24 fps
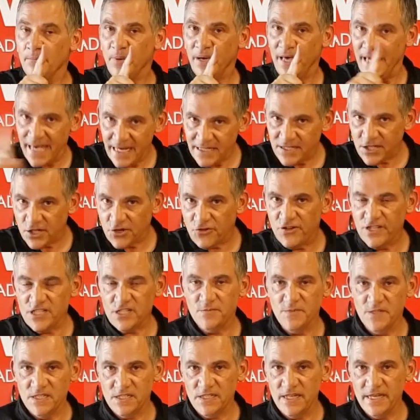But here's the
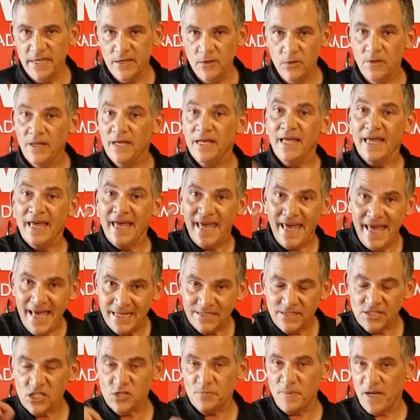Christmas deal,
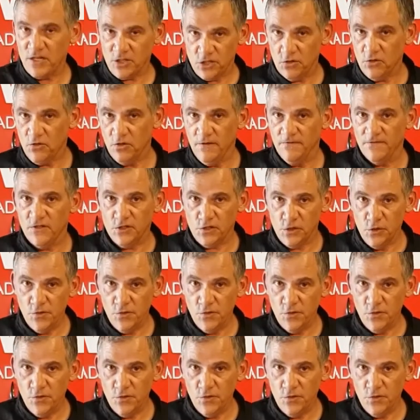here's the special for